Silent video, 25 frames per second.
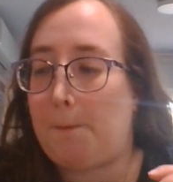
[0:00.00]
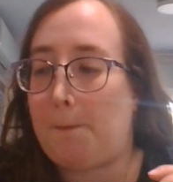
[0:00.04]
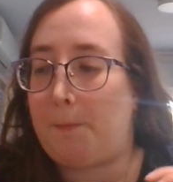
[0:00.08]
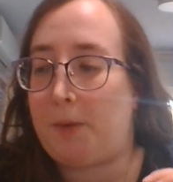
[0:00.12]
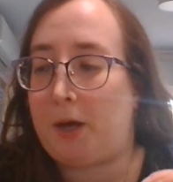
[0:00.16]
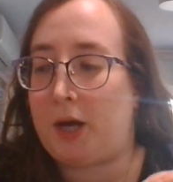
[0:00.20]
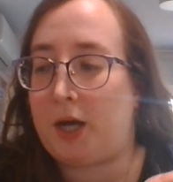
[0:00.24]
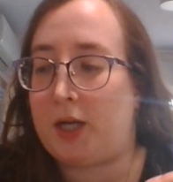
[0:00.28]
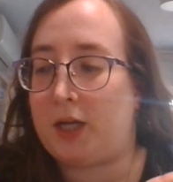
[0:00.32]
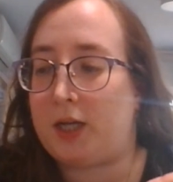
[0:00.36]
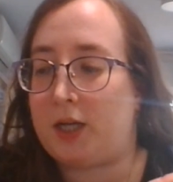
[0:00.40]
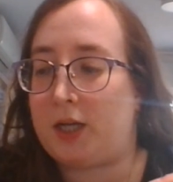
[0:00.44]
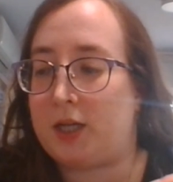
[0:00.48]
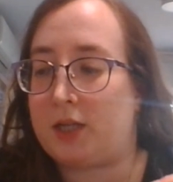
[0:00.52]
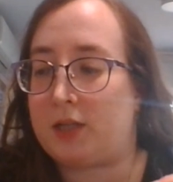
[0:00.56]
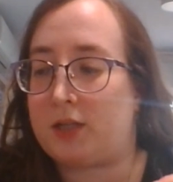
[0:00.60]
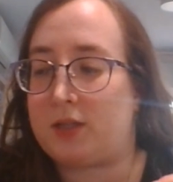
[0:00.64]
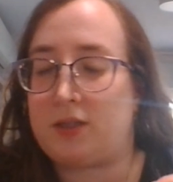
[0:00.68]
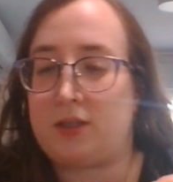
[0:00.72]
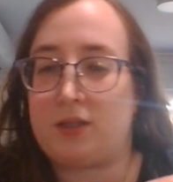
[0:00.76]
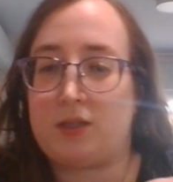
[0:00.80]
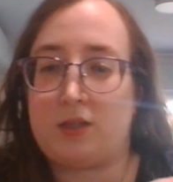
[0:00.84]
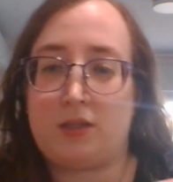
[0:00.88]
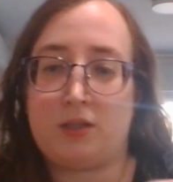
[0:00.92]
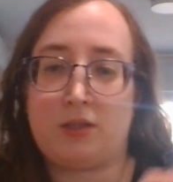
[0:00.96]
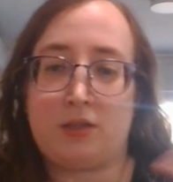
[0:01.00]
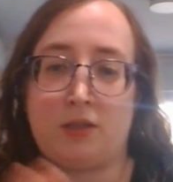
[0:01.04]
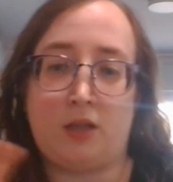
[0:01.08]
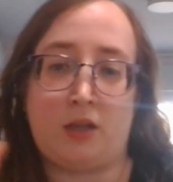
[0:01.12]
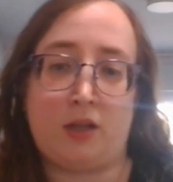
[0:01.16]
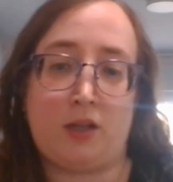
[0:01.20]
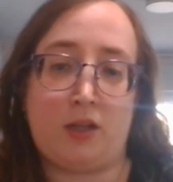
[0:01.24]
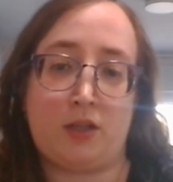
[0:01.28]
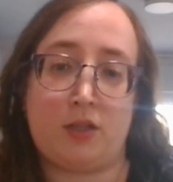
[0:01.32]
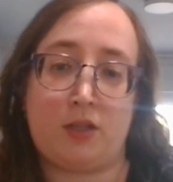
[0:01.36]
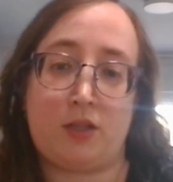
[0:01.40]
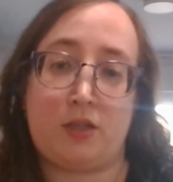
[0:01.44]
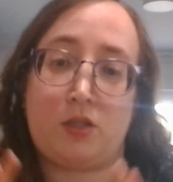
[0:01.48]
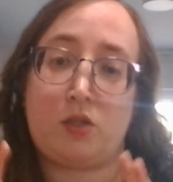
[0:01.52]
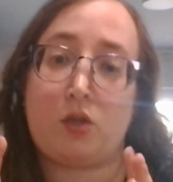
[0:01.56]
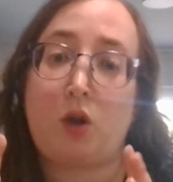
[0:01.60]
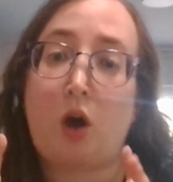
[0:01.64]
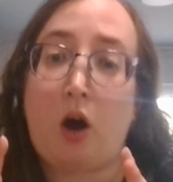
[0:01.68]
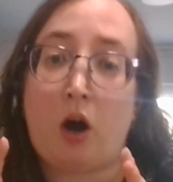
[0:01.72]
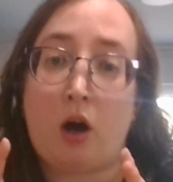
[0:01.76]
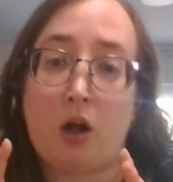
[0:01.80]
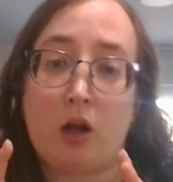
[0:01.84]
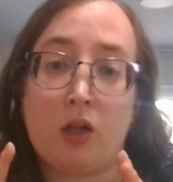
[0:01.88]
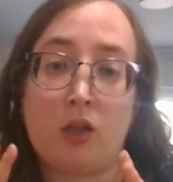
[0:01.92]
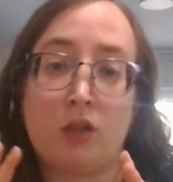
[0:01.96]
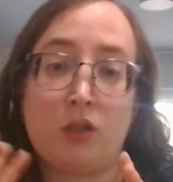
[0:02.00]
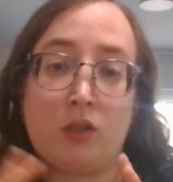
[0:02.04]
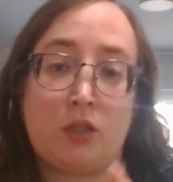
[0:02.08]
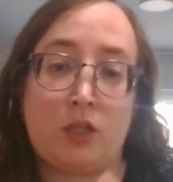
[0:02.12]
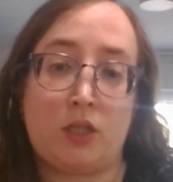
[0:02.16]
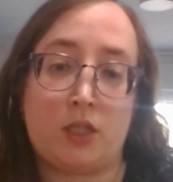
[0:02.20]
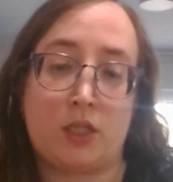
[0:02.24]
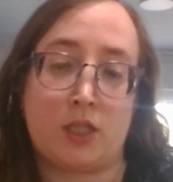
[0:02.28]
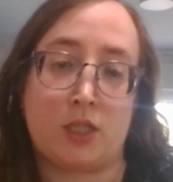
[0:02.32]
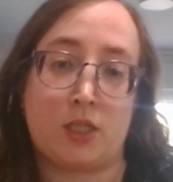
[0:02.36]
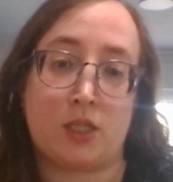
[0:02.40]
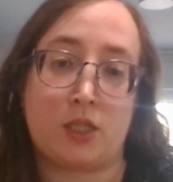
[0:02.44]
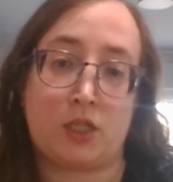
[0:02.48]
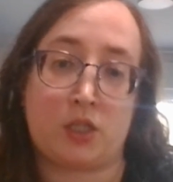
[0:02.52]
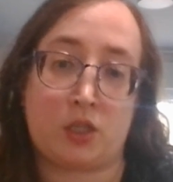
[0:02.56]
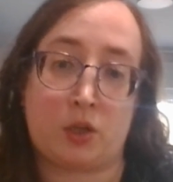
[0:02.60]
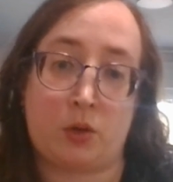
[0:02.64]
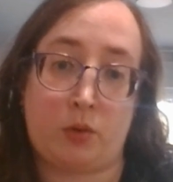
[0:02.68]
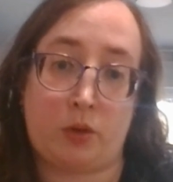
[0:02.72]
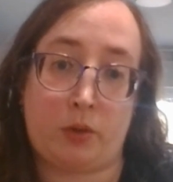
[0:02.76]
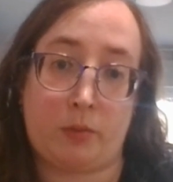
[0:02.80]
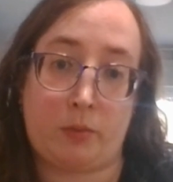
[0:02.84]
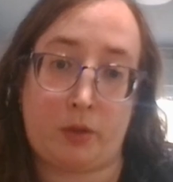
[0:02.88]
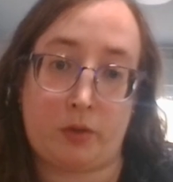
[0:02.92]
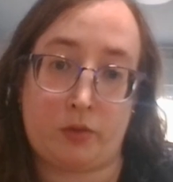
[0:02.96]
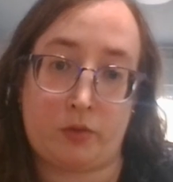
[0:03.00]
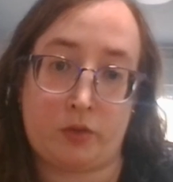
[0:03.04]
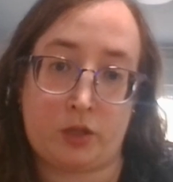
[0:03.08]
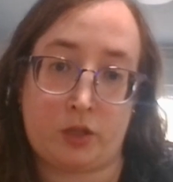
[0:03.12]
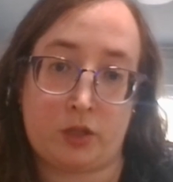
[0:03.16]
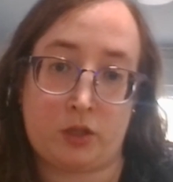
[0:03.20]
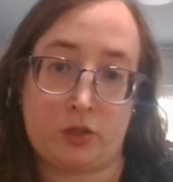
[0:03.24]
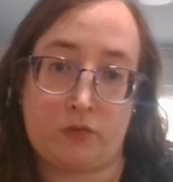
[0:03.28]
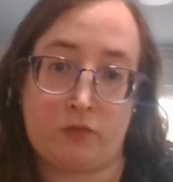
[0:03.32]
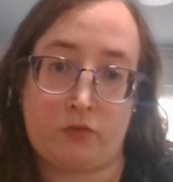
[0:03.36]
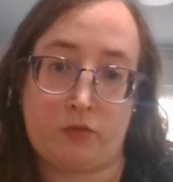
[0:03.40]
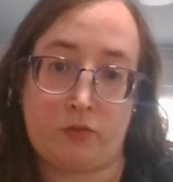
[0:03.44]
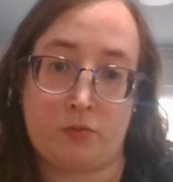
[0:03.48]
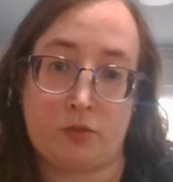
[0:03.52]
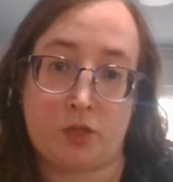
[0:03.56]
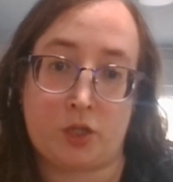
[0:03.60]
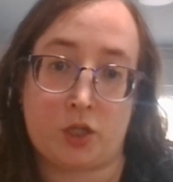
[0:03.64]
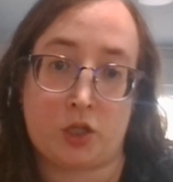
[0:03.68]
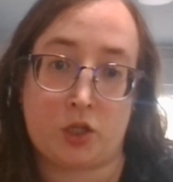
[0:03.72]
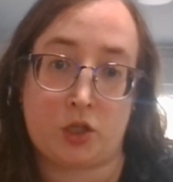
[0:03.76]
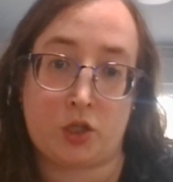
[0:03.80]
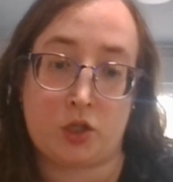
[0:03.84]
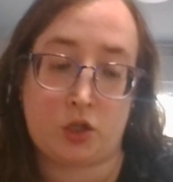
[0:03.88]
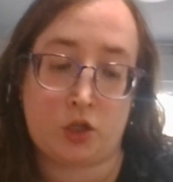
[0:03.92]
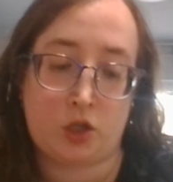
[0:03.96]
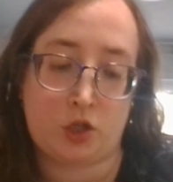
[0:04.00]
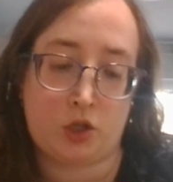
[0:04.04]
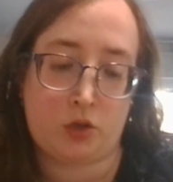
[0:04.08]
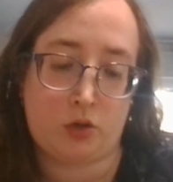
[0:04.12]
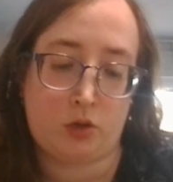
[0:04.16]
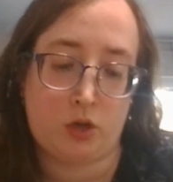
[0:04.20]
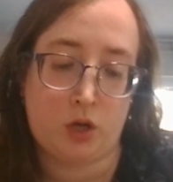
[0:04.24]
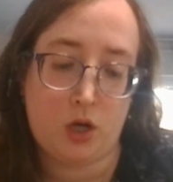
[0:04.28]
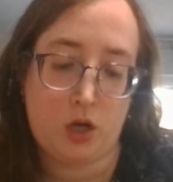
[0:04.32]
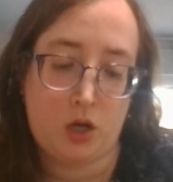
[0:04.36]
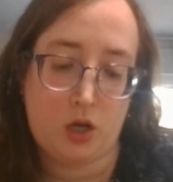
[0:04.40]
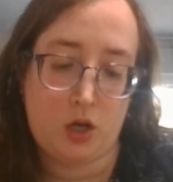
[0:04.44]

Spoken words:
but it's not as tall as the Snowy Mountain from section 2.